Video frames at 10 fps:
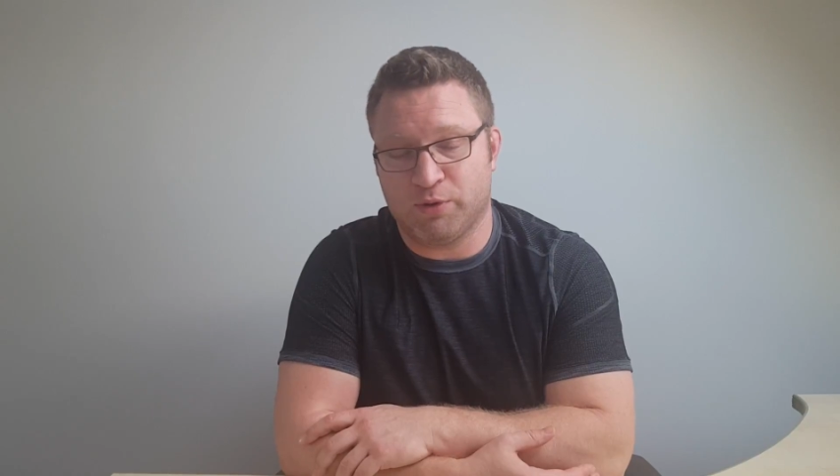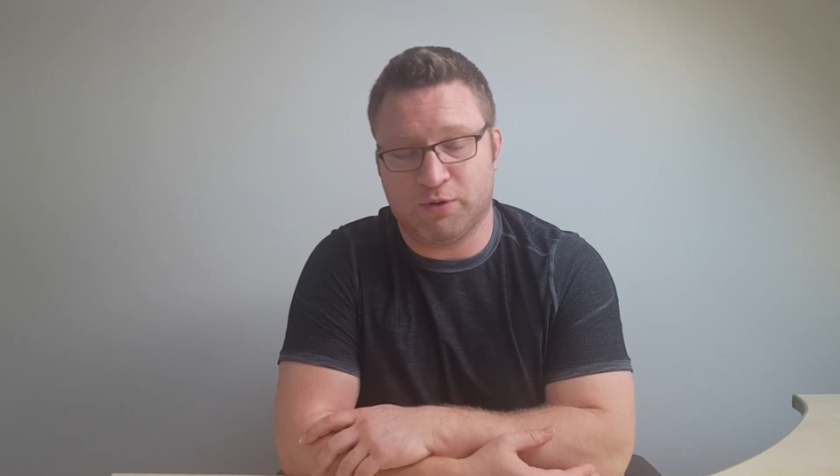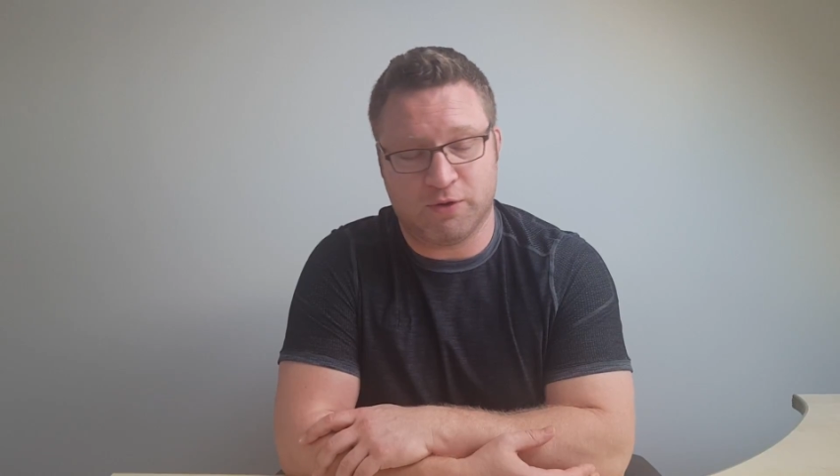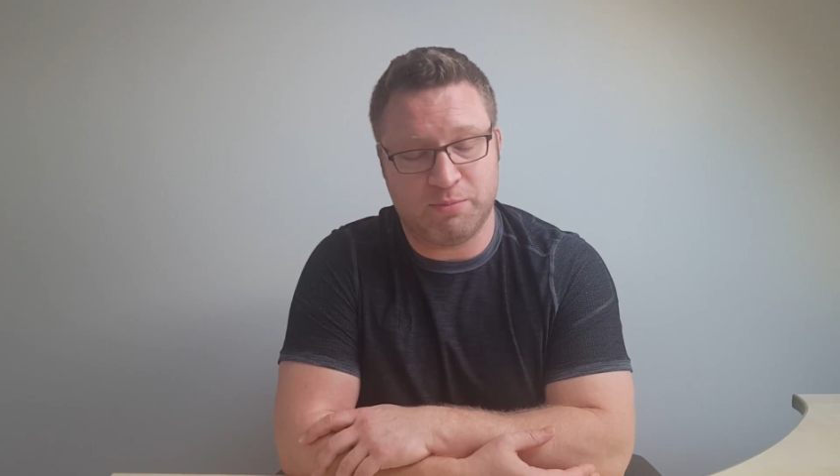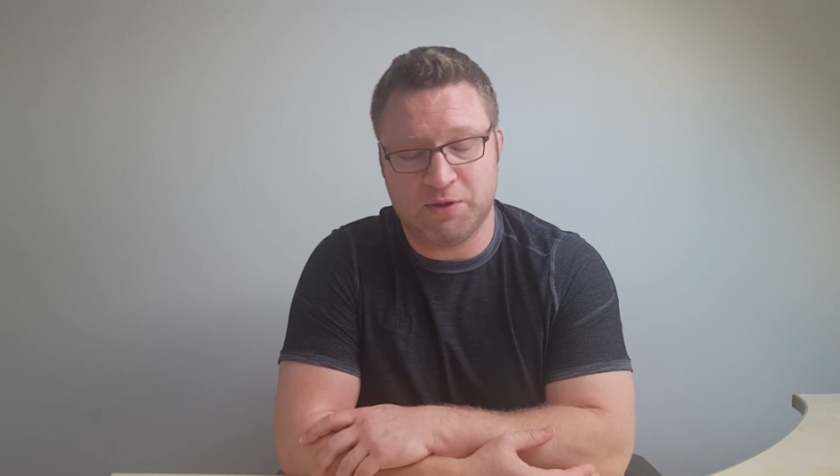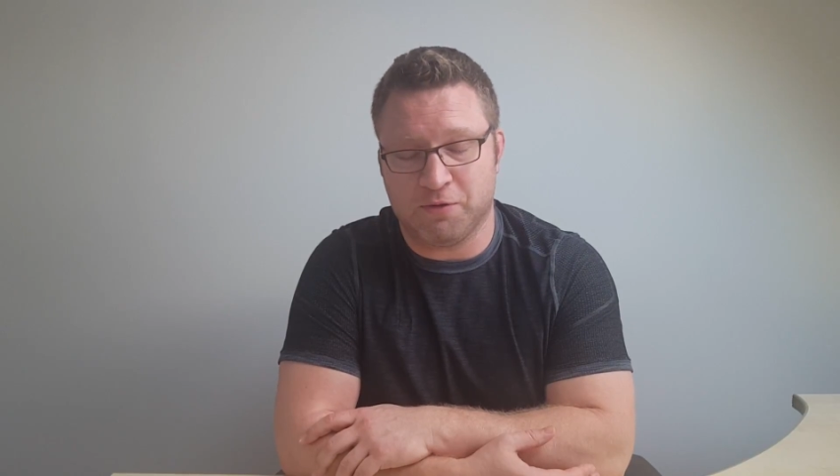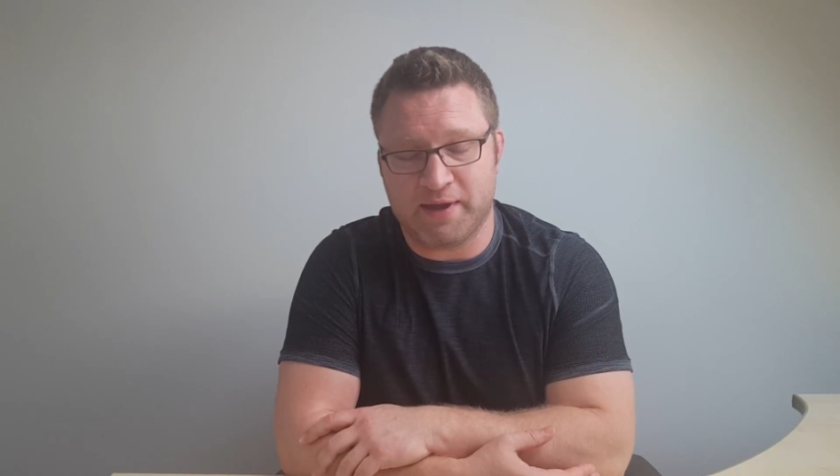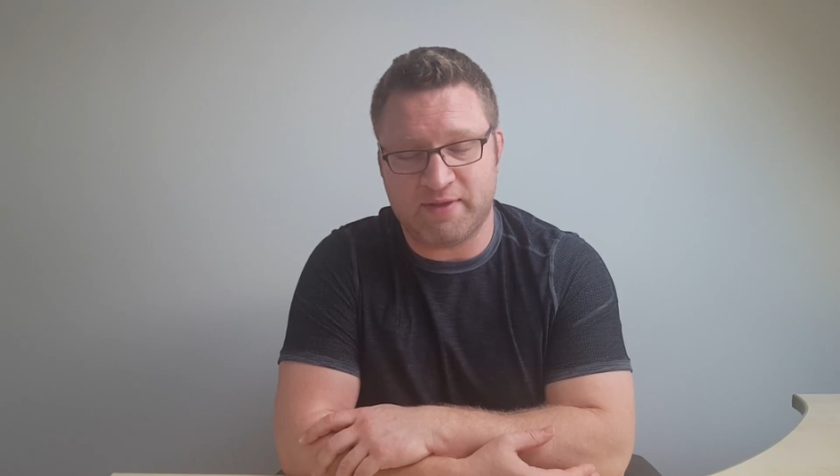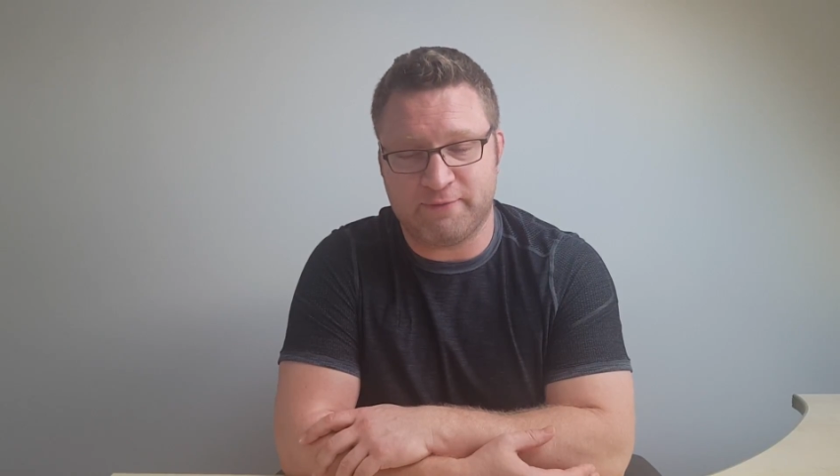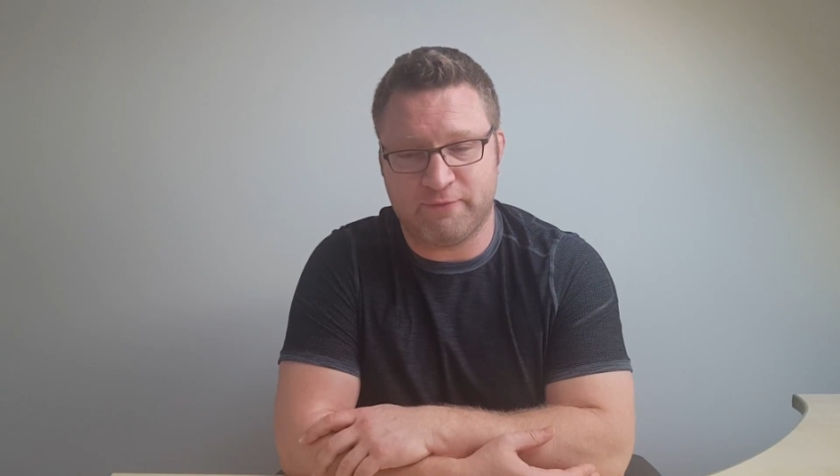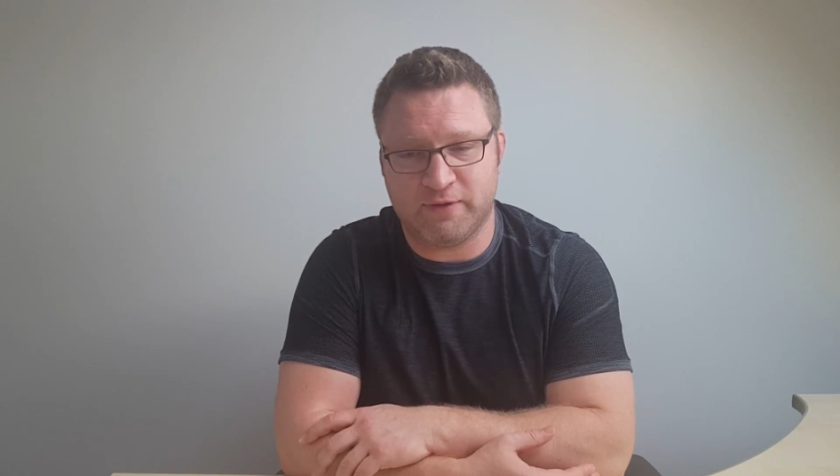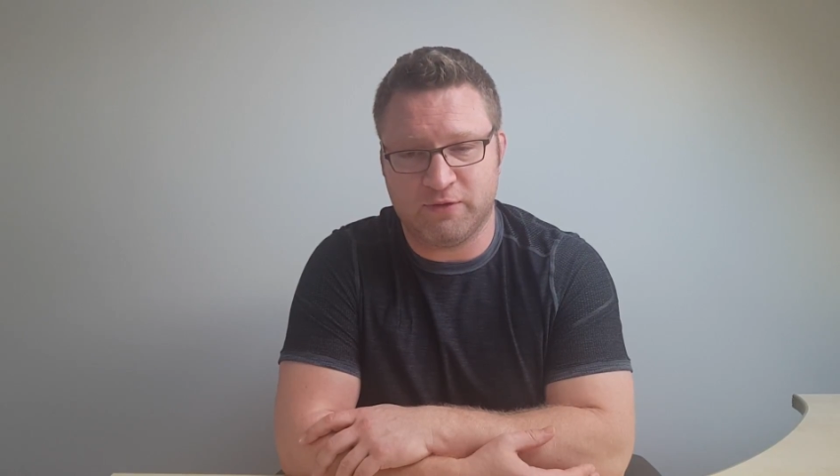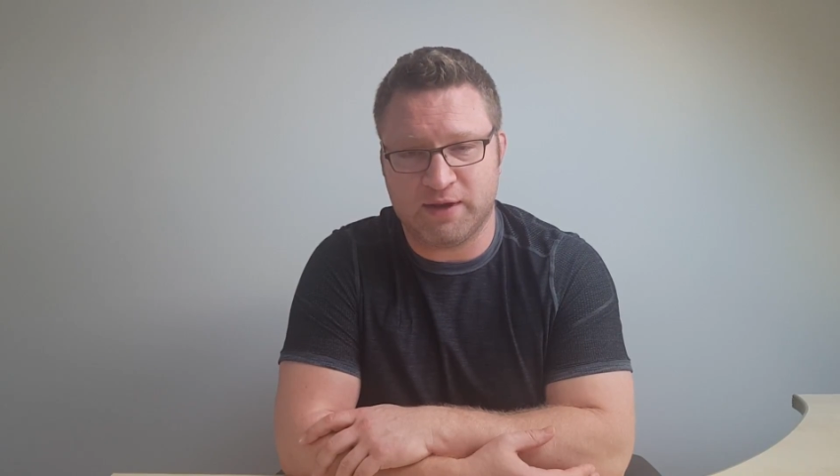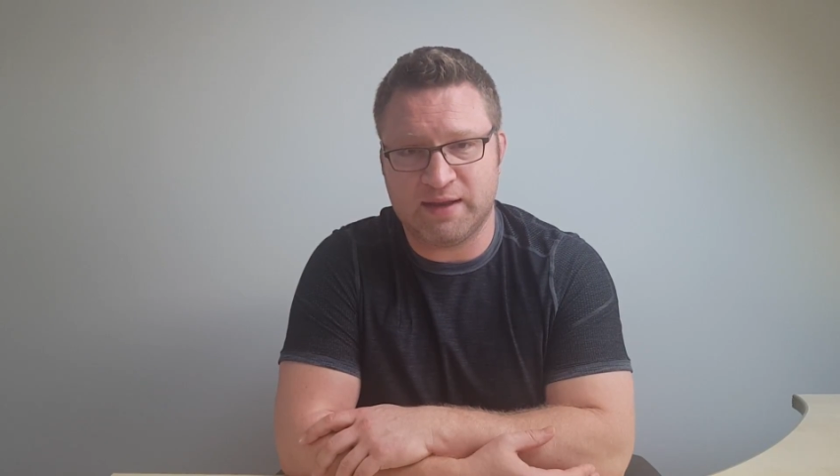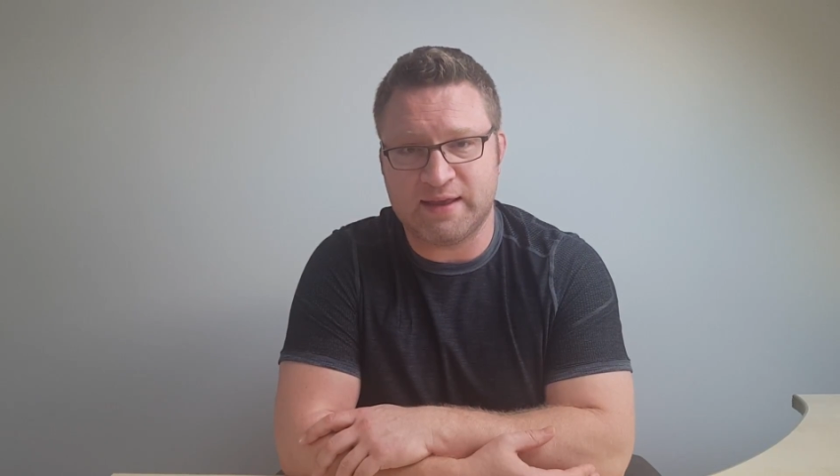going to be all that
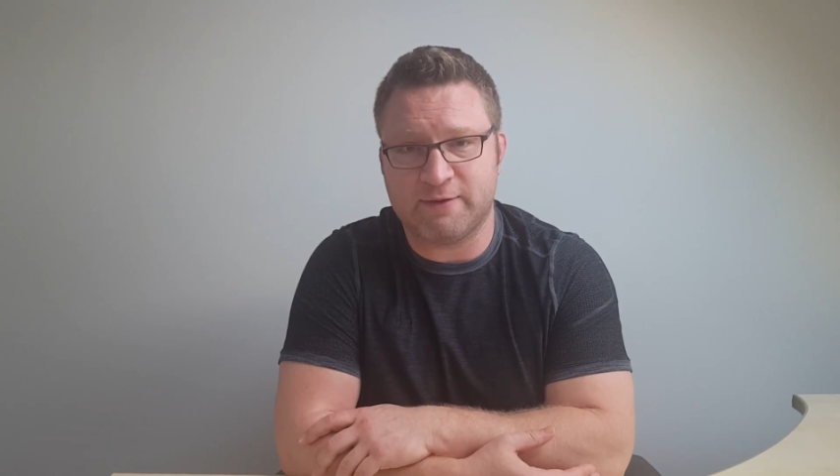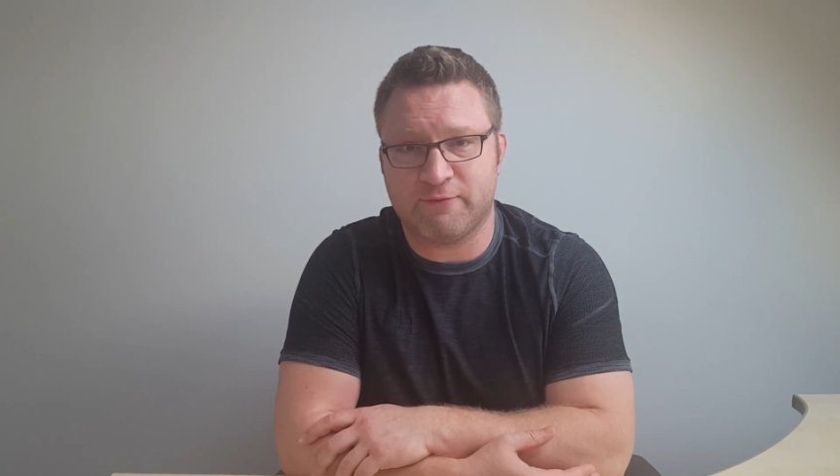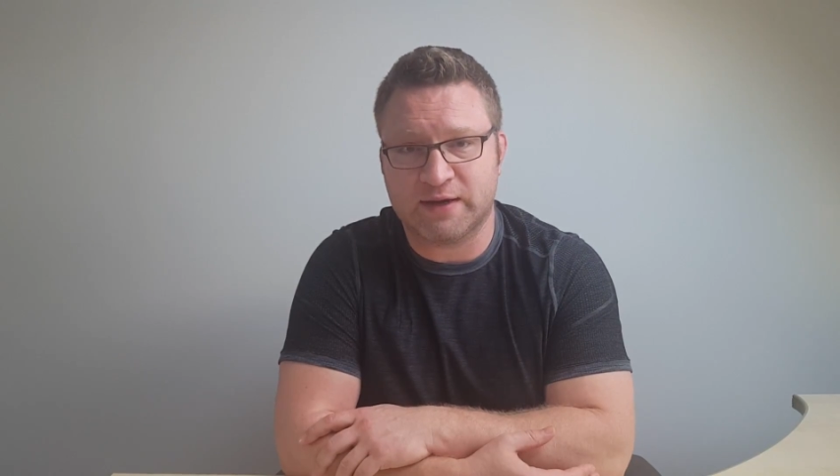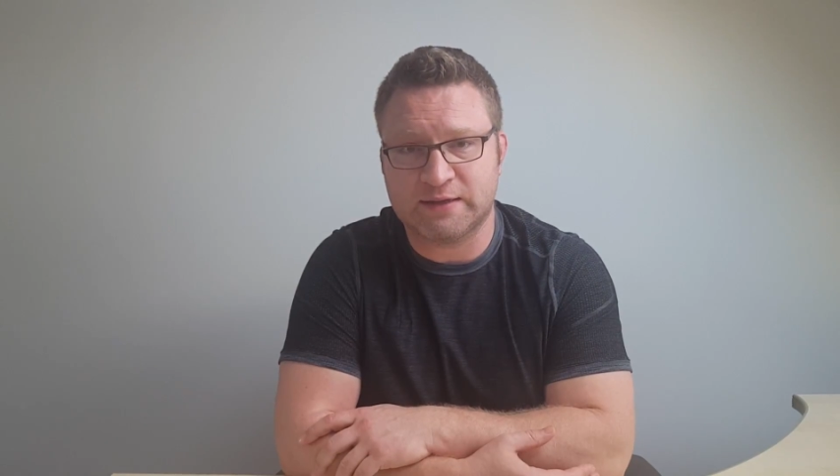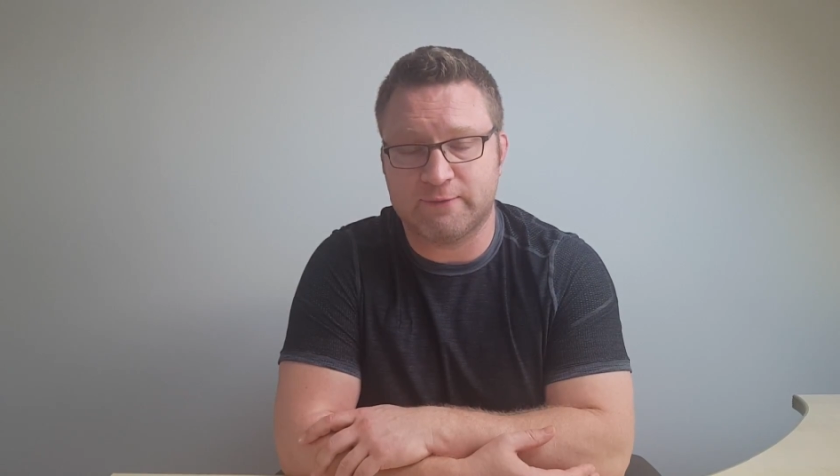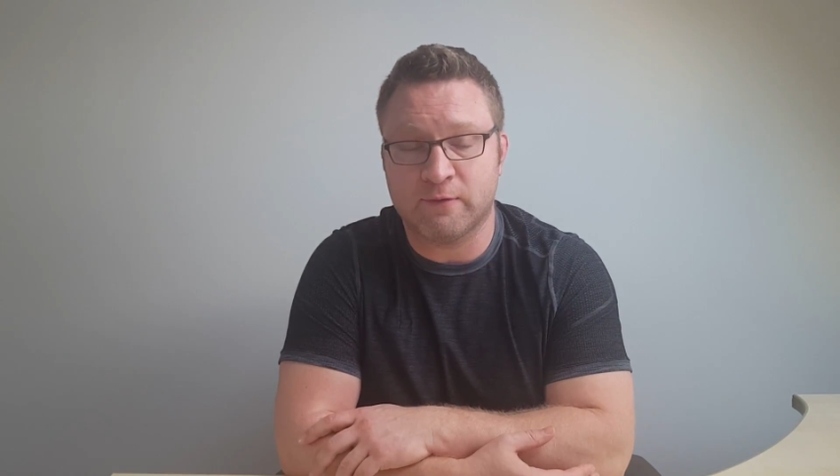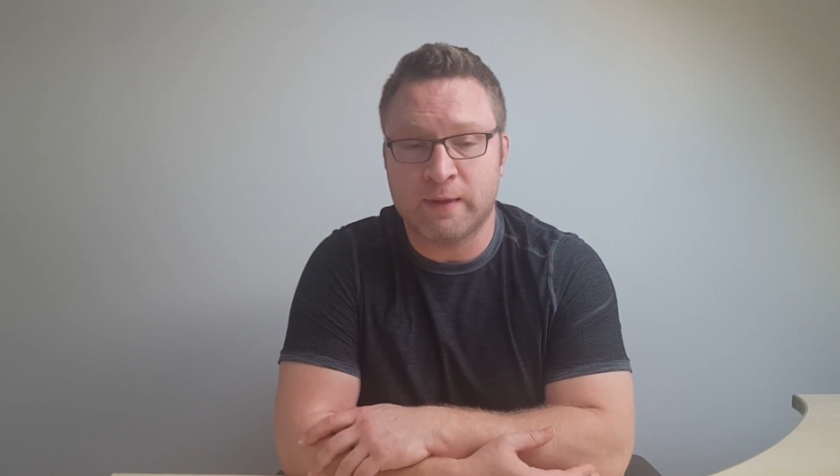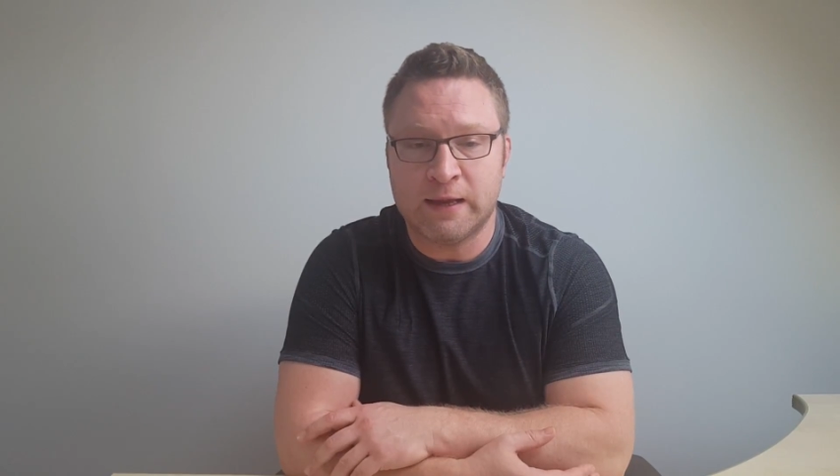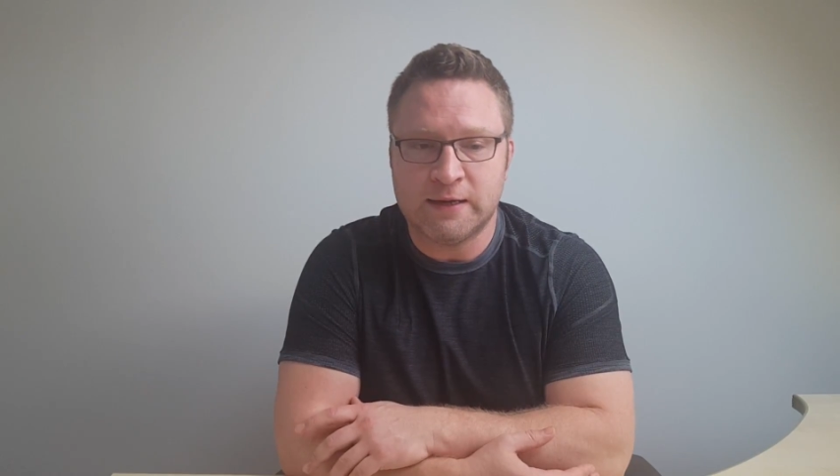effective.